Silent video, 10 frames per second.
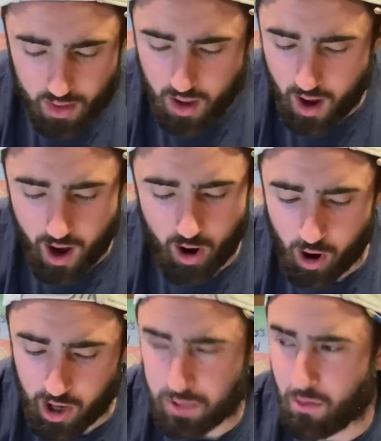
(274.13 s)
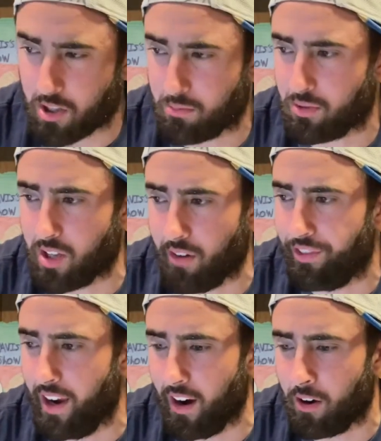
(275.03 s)
Uh, awesome, awesome stuff
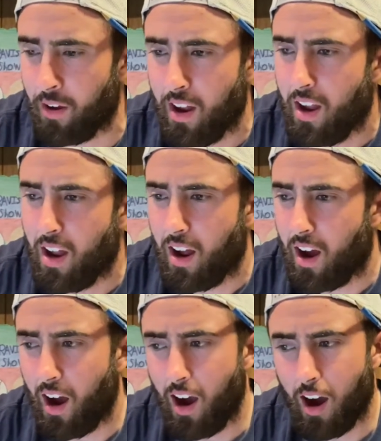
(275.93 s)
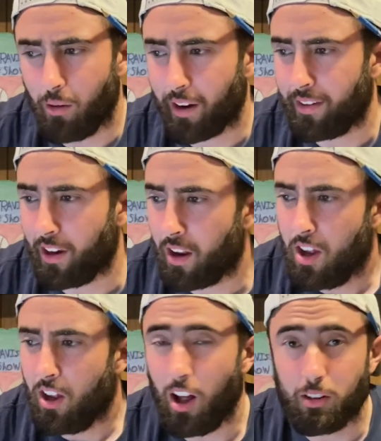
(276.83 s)
there. Uh, like I said,
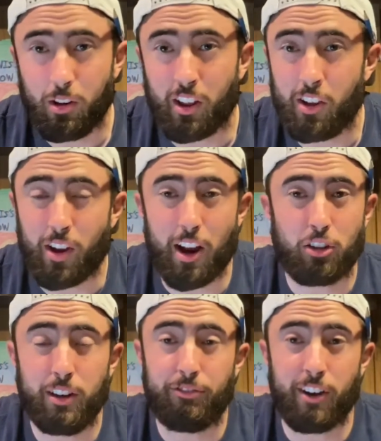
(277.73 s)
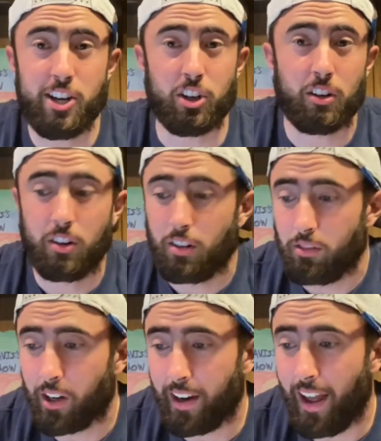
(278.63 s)
uh, another guy, Clint Frazier.
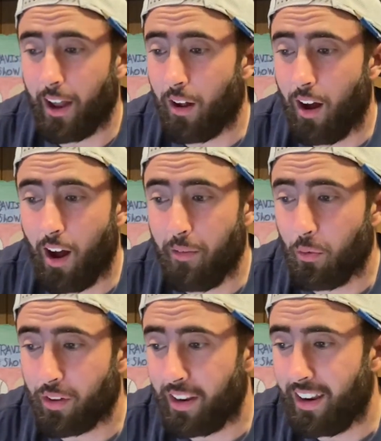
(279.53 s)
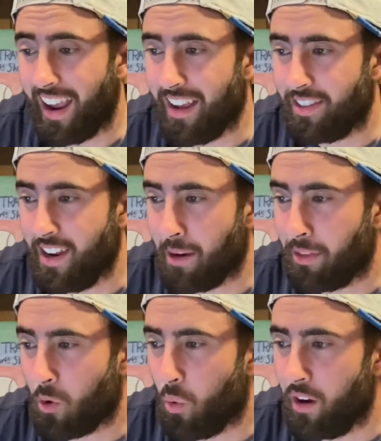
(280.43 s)
Look at that. Uh, it was in the eighth inning, I think
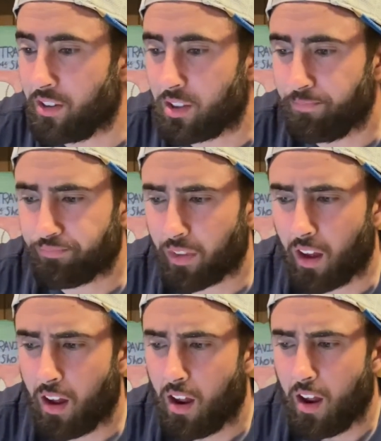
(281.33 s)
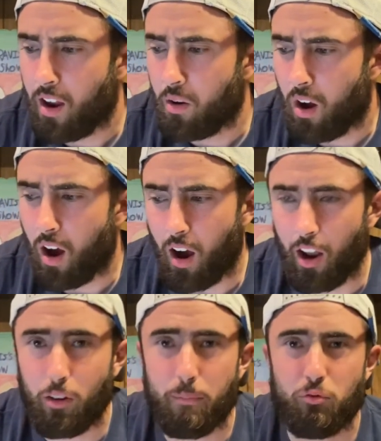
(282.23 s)
it was.
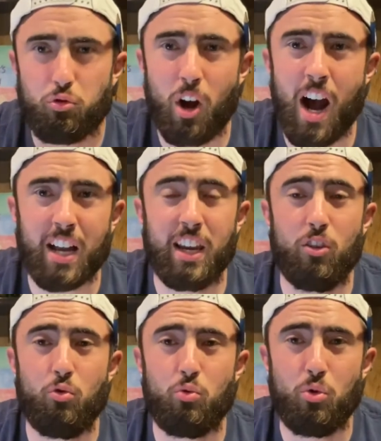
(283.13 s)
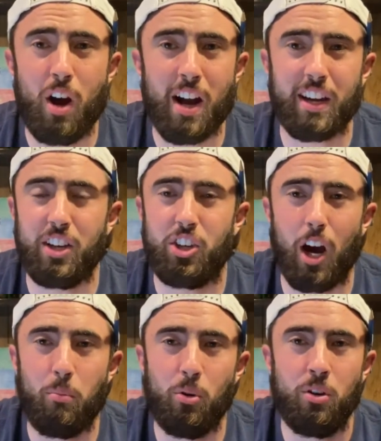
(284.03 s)
Uh, rocket, rocket
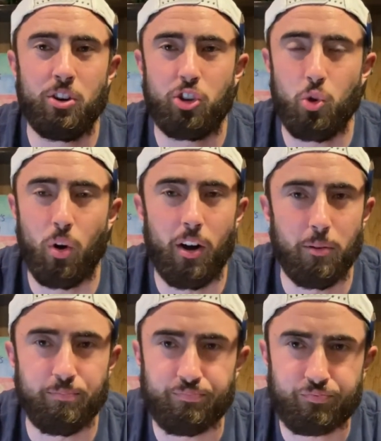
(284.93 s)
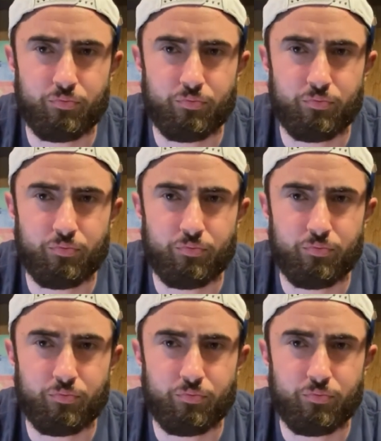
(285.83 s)
double to um